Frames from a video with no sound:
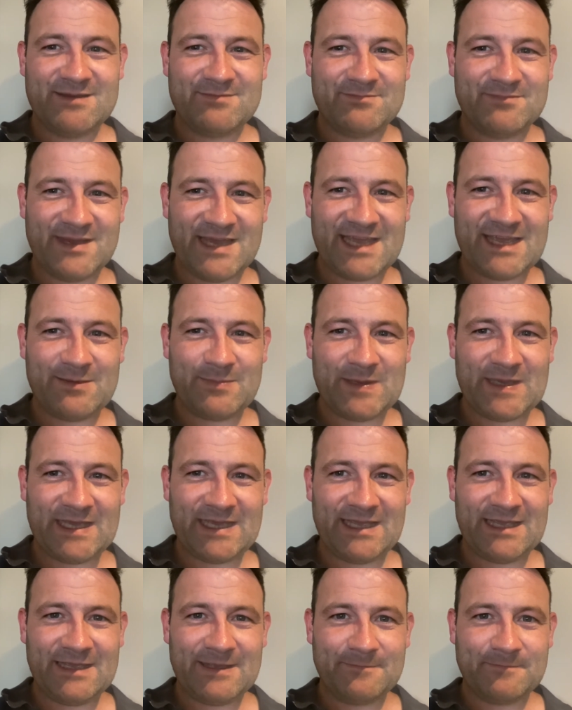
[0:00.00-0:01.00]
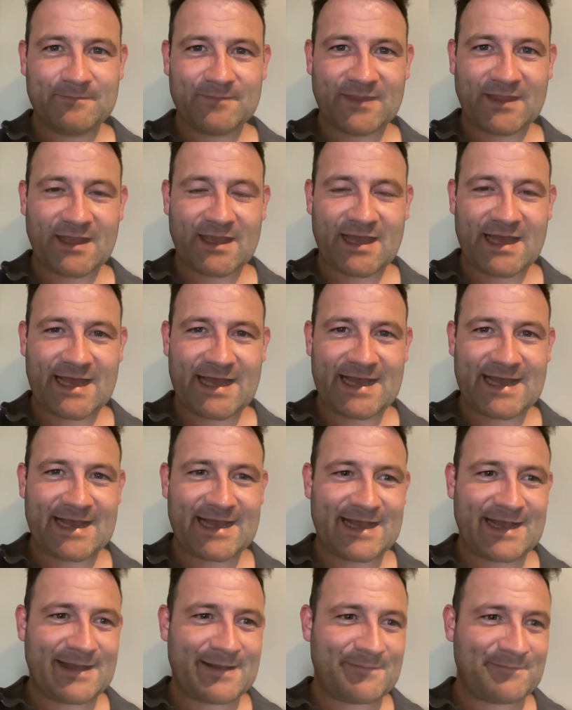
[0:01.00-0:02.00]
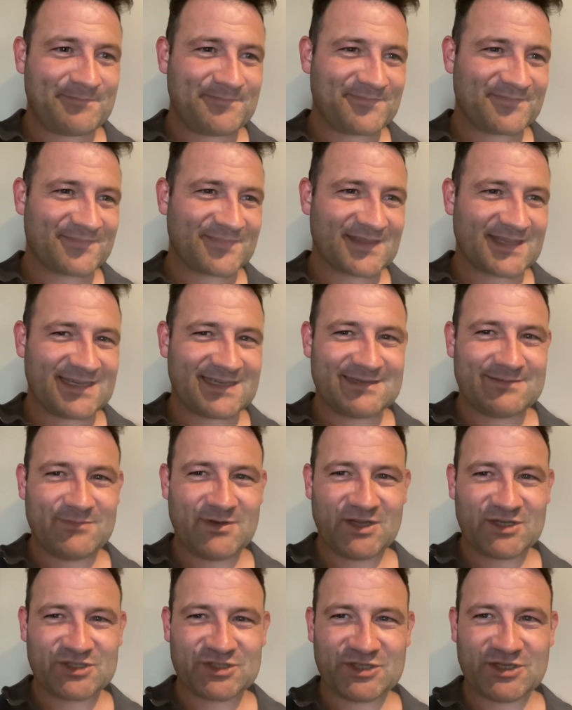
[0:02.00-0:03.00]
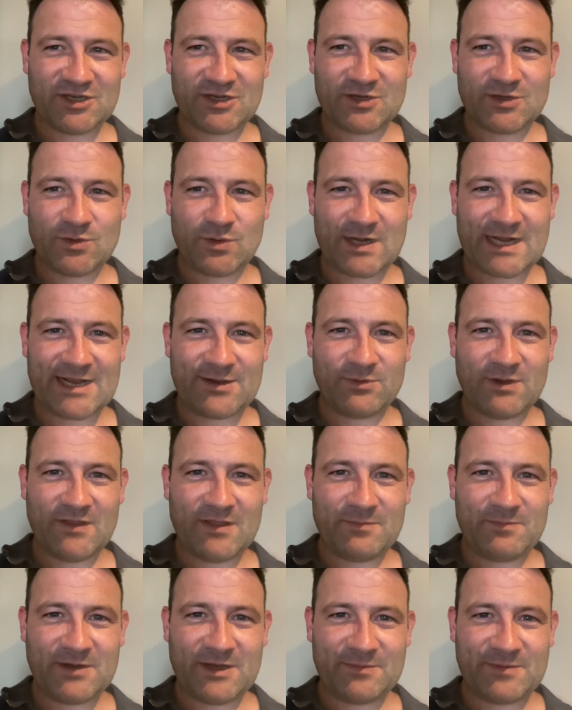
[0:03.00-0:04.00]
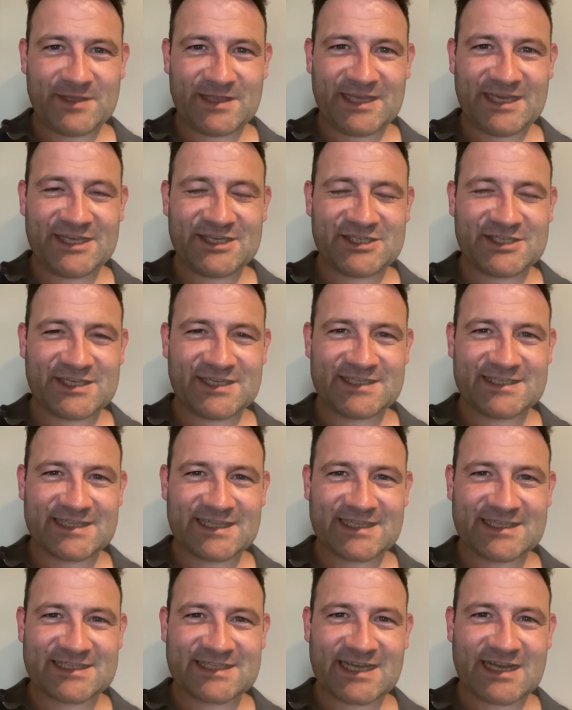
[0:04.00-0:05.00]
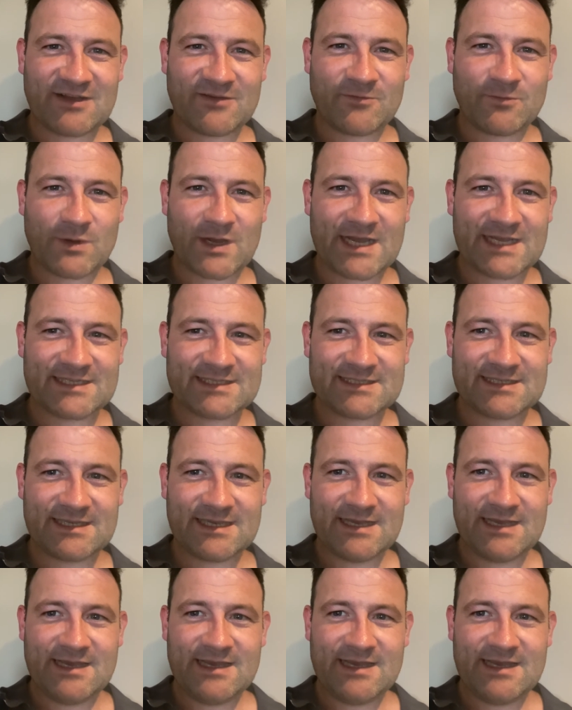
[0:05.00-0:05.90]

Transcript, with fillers: maybe. Um, I'm not sure quite what the population is in the southwest,